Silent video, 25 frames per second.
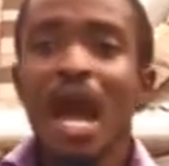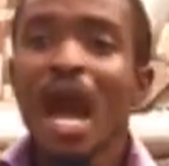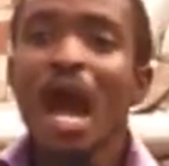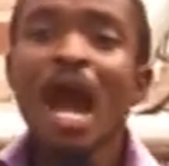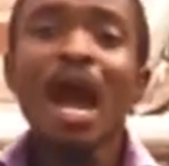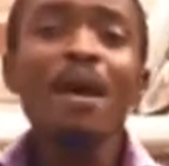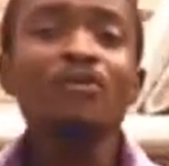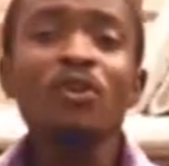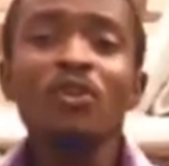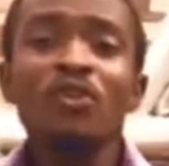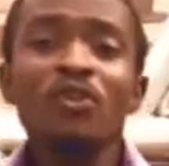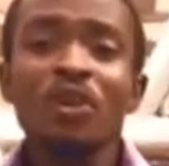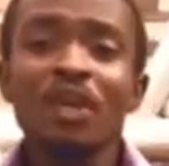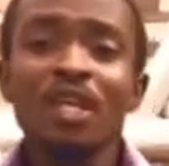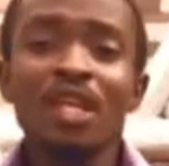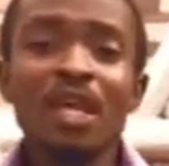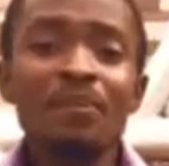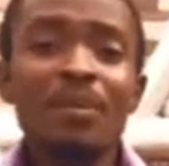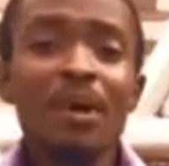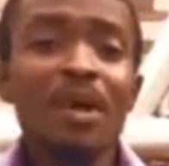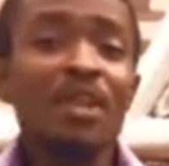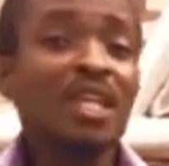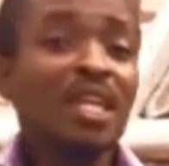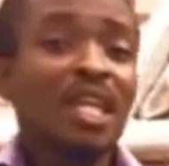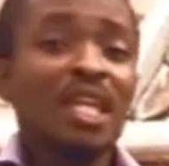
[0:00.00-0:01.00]
I'm not talking
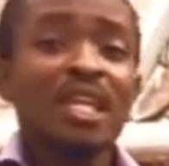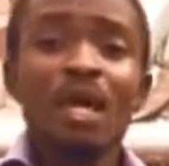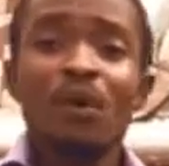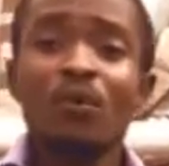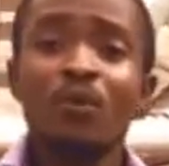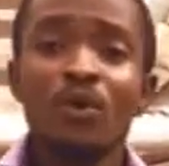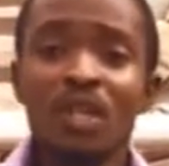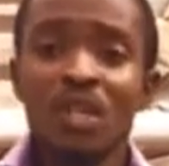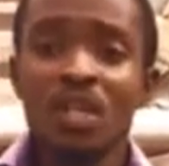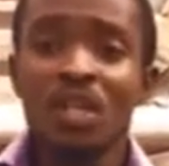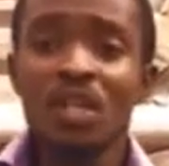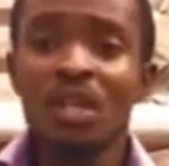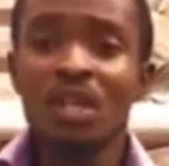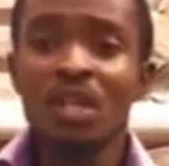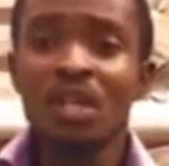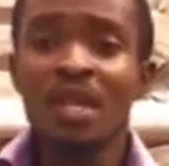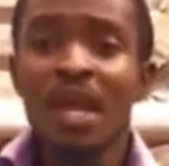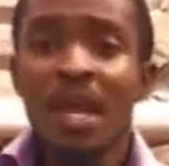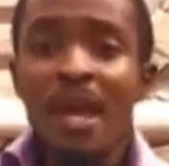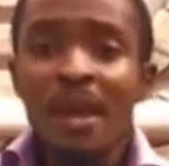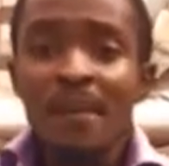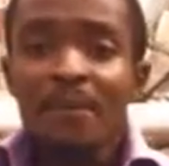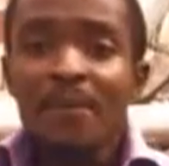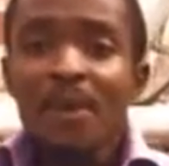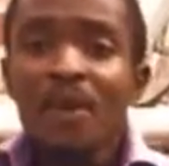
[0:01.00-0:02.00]
about skill acquisition,
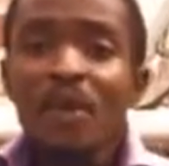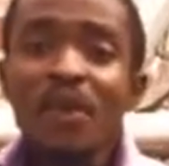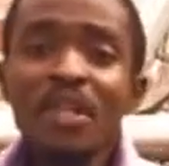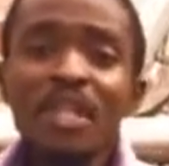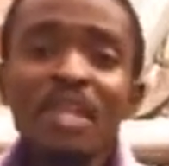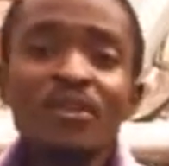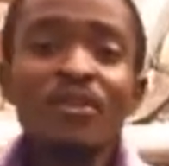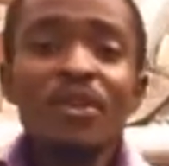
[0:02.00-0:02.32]
because